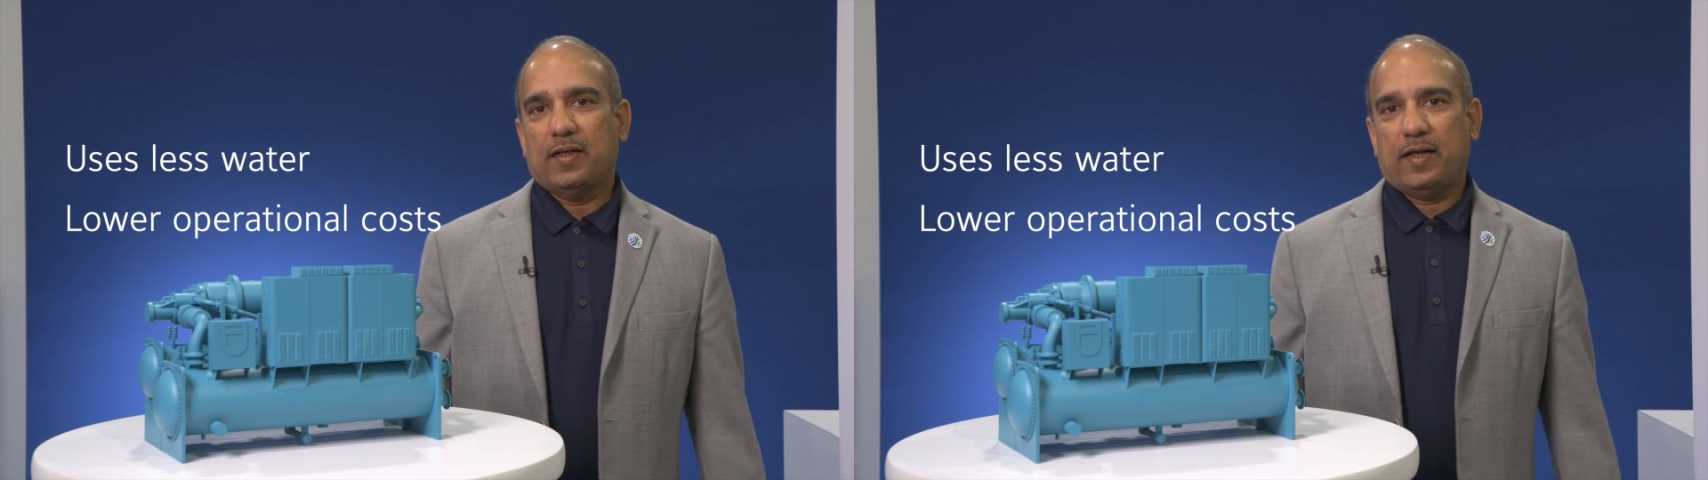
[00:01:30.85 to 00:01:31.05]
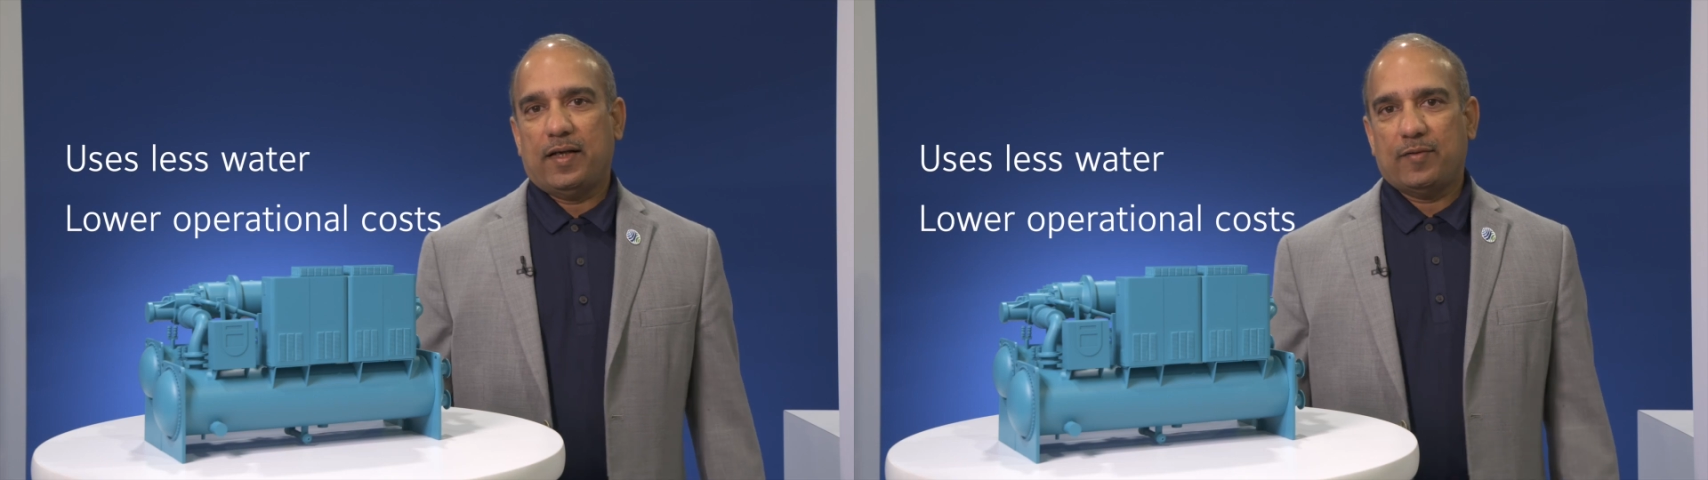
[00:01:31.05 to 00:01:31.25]

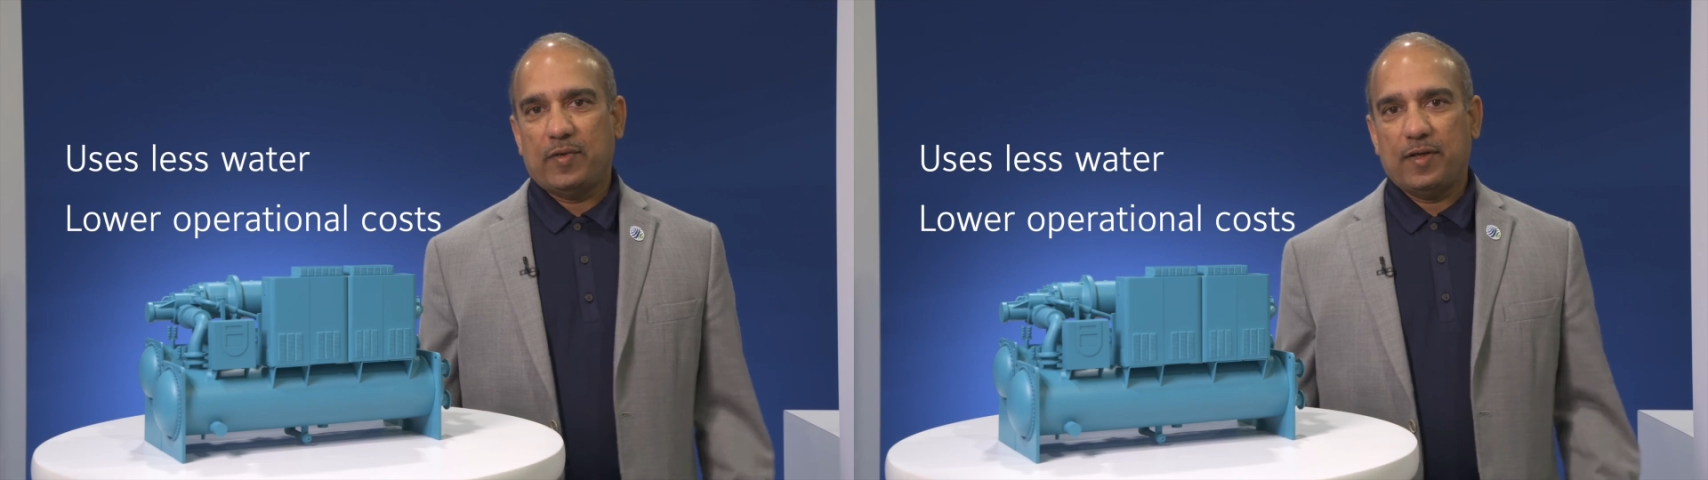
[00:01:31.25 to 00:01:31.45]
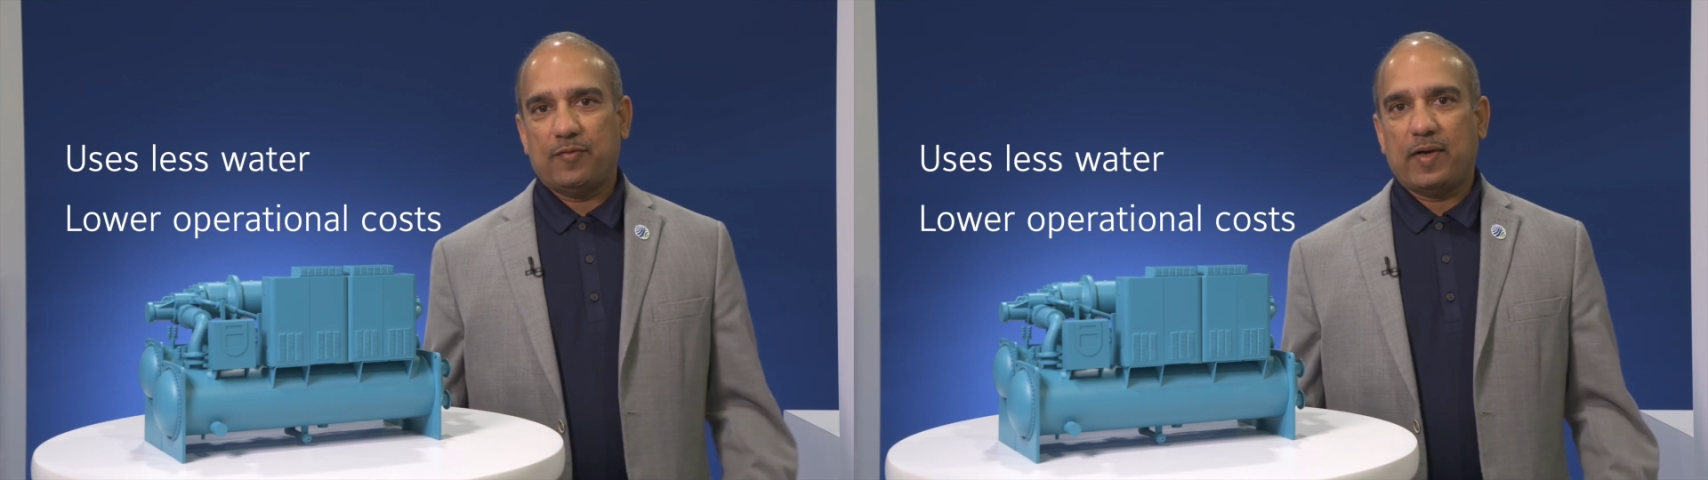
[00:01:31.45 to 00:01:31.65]
and
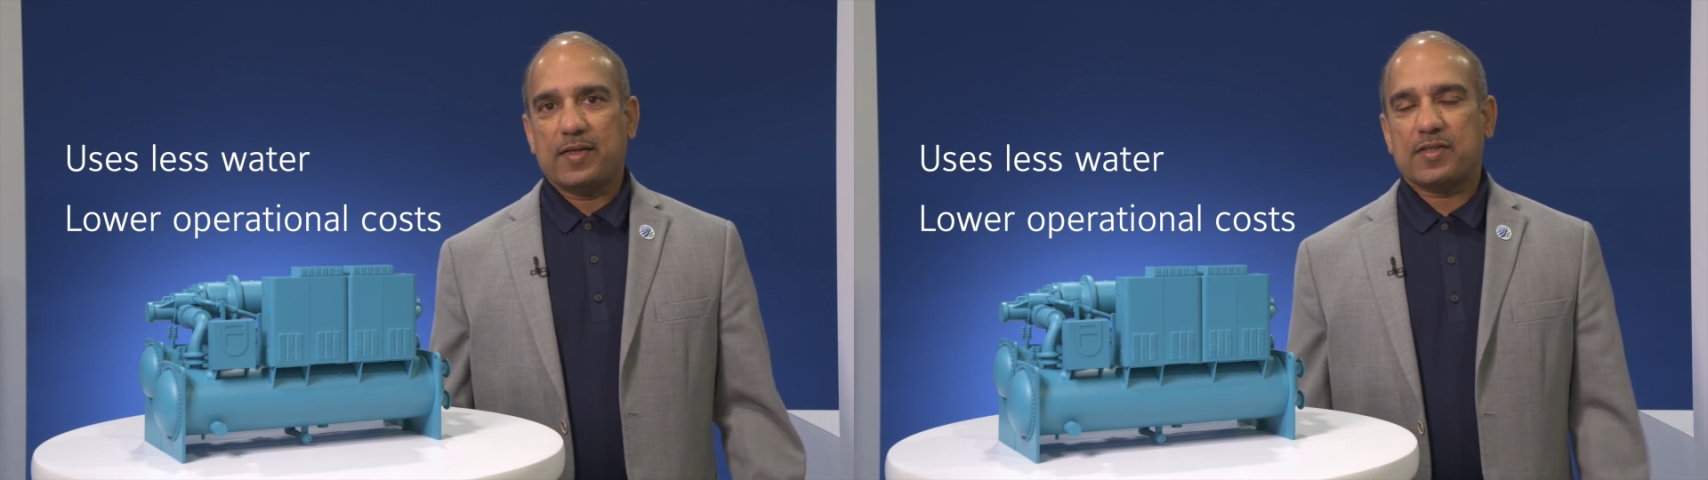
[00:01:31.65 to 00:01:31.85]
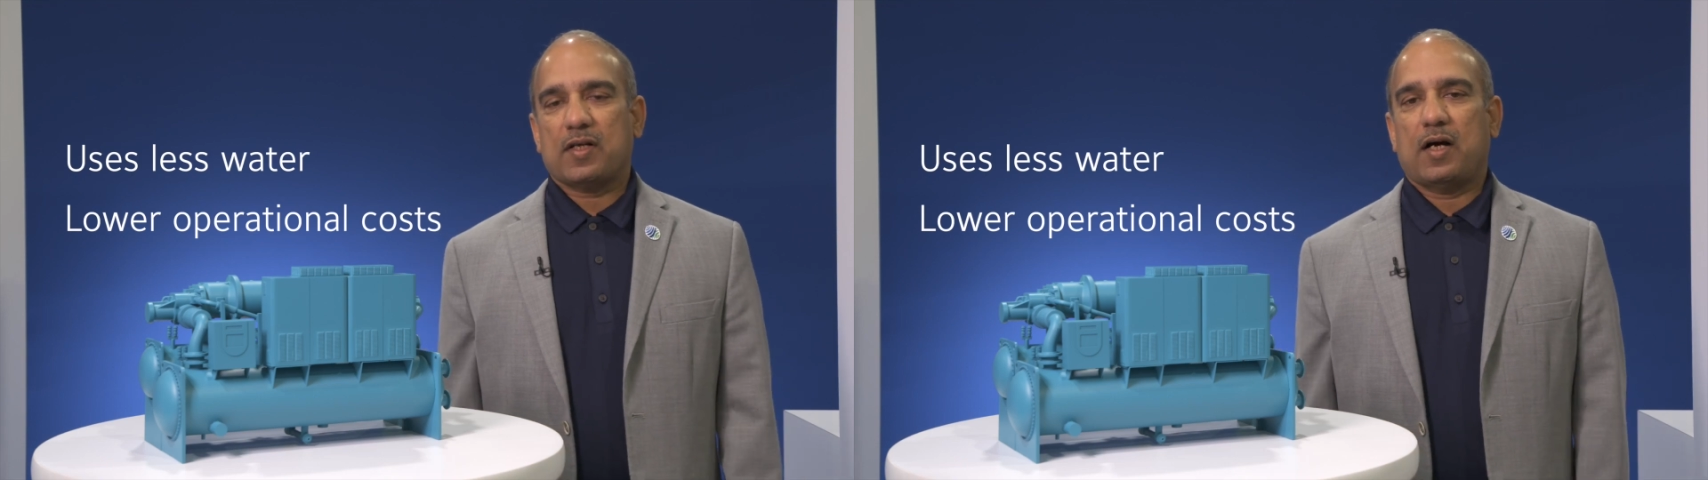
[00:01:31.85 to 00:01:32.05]
very
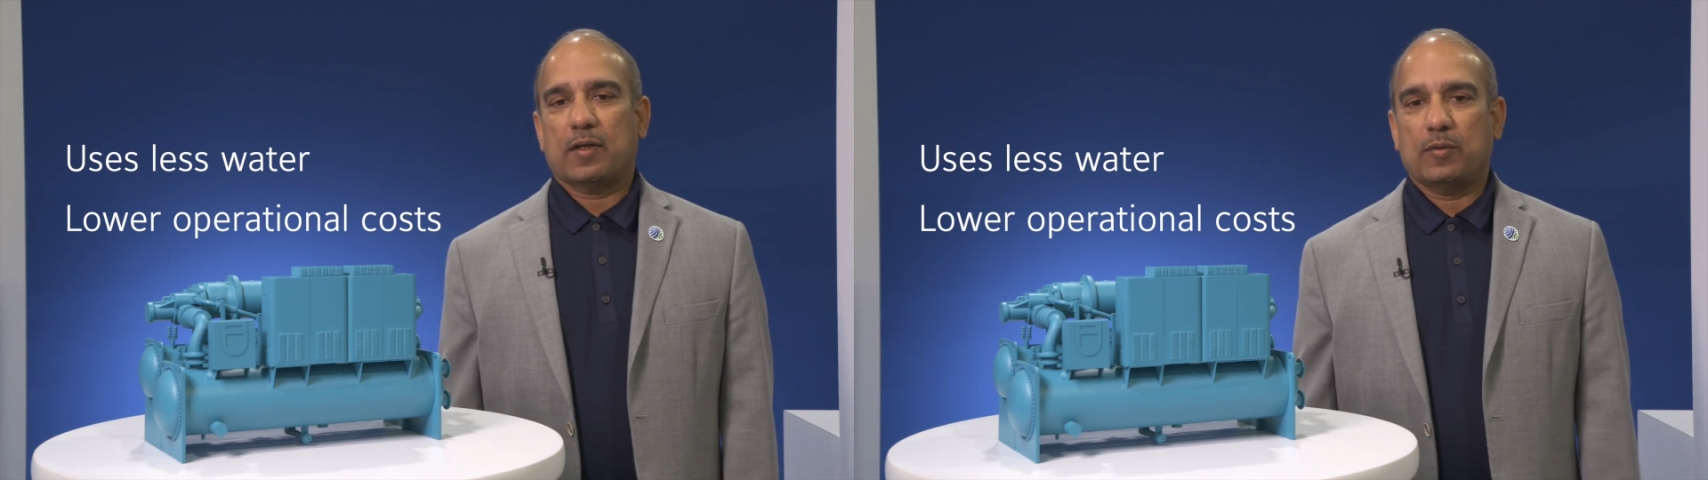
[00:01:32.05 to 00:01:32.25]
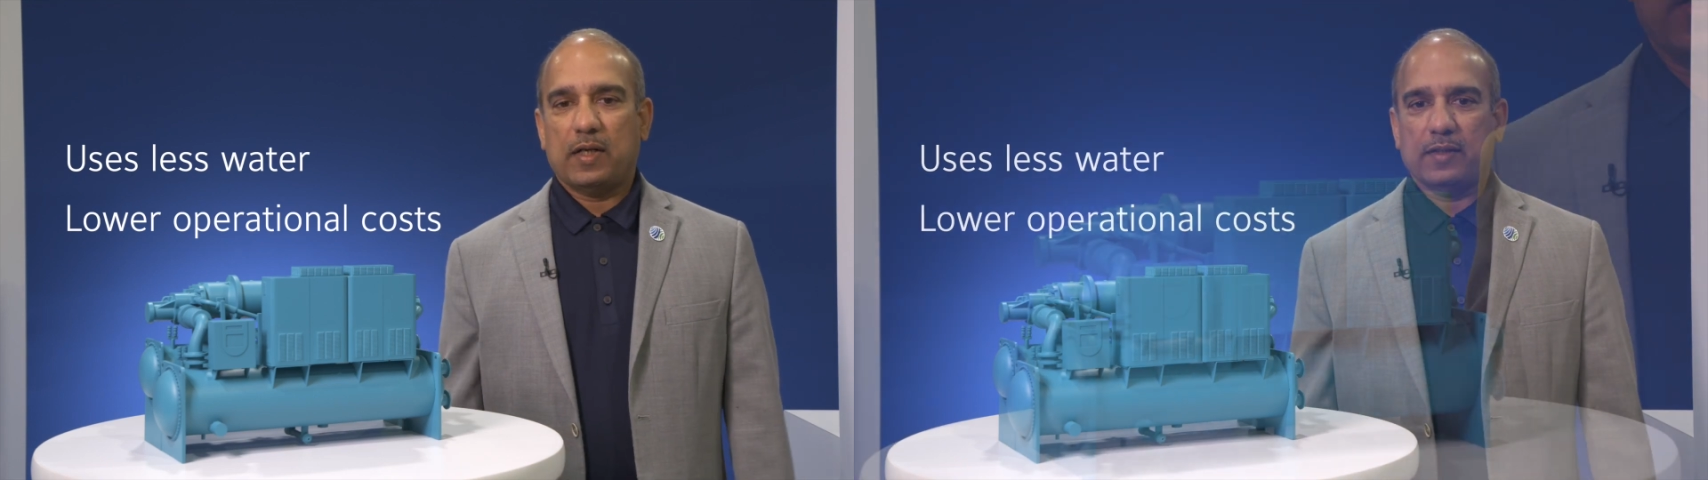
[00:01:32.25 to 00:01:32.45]
fast
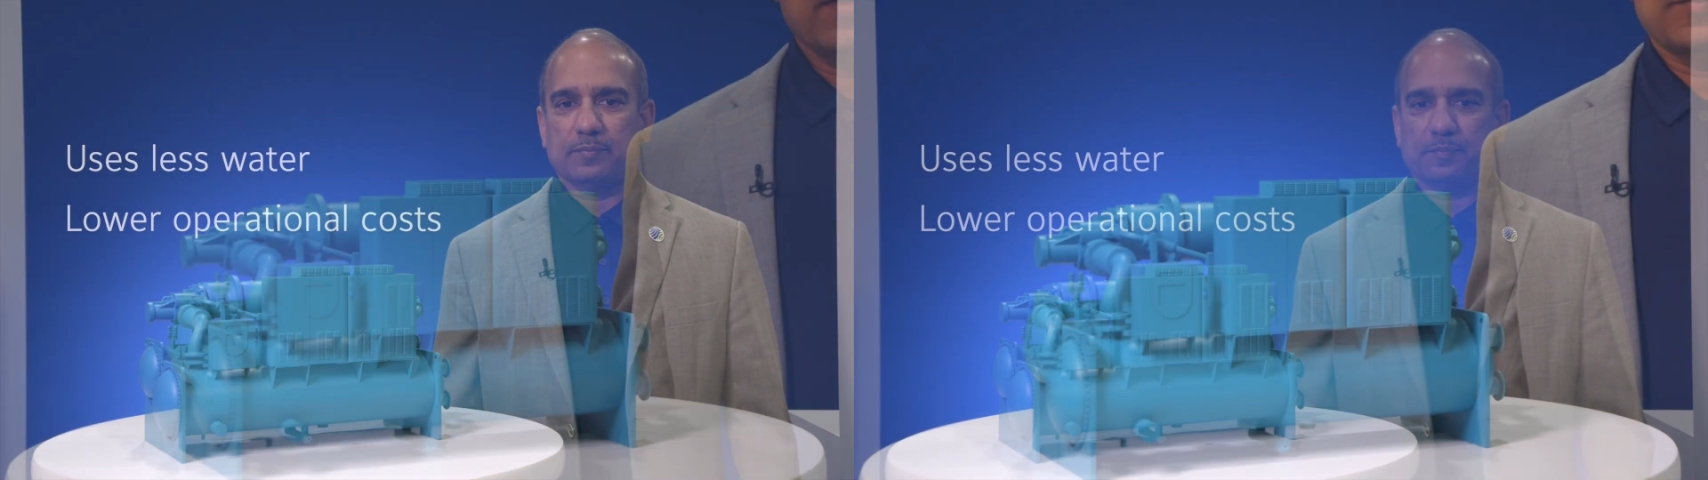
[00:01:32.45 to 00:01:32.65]
ROI.